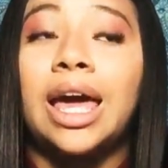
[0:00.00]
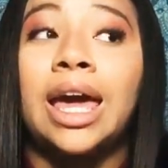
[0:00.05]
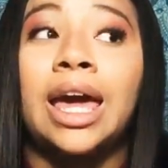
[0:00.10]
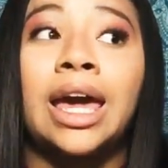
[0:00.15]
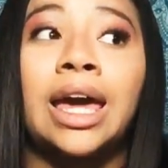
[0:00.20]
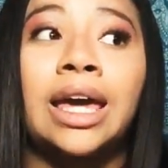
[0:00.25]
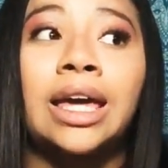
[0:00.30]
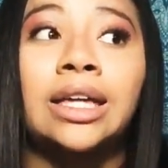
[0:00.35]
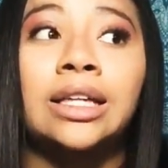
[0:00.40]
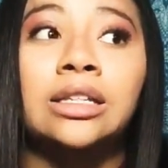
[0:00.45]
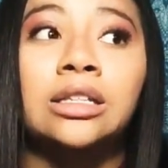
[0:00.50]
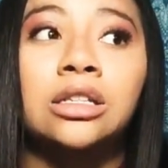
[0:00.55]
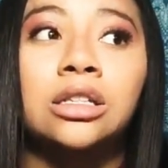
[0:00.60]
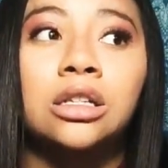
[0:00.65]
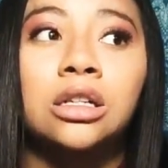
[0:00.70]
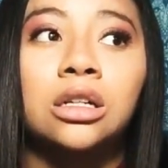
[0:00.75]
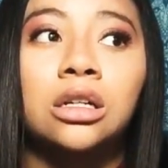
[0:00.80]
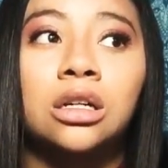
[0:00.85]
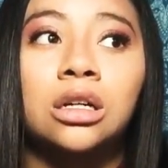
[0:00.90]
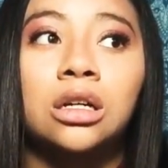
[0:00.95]
And
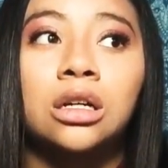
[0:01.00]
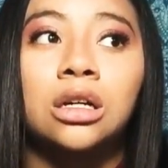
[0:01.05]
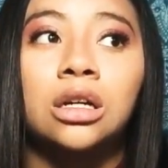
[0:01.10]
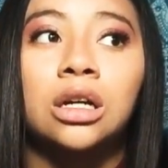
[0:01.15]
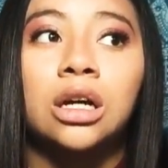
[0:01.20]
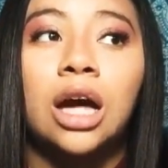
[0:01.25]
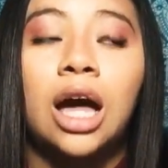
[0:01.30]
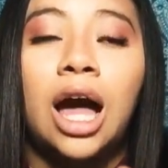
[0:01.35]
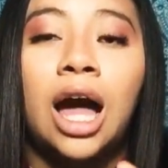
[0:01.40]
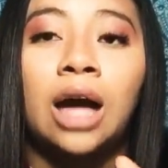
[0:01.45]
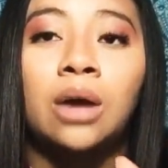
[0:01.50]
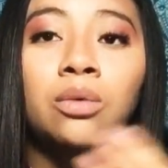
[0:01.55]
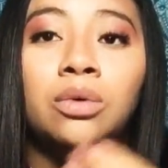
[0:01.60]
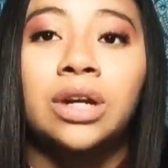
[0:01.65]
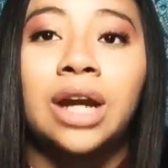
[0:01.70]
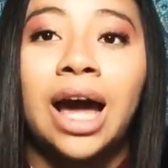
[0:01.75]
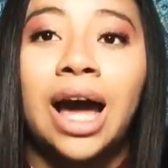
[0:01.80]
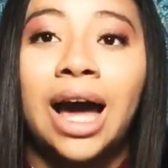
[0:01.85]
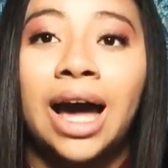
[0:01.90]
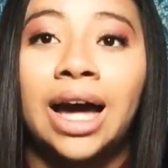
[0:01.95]
I
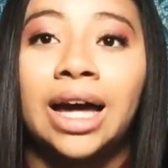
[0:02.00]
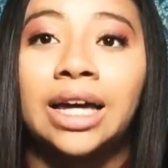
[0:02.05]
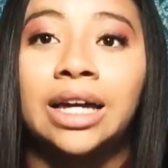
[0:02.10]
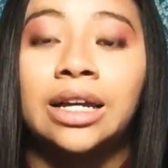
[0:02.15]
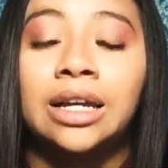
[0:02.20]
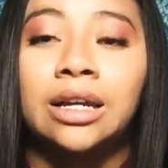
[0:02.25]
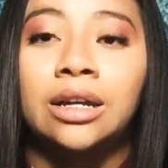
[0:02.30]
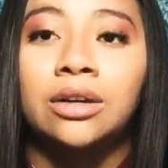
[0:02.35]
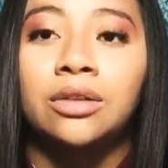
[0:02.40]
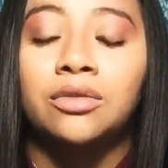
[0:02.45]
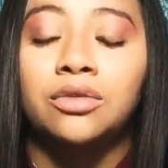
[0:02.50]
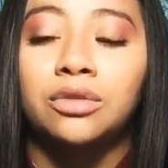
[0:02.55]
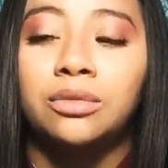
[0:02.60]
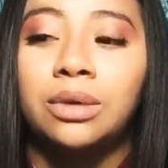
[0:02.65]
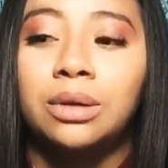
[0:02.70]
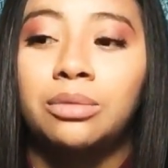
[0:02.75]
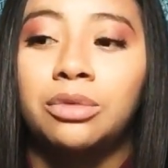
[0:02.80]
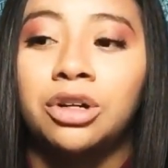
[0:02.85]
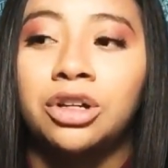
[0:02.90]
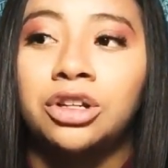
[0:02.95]
would hide from
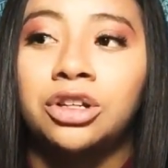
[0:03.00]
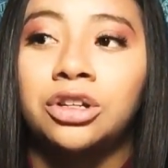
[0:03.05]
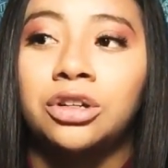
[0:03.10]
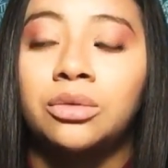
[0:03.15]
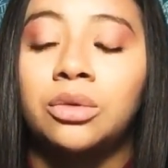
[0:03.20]
my brother.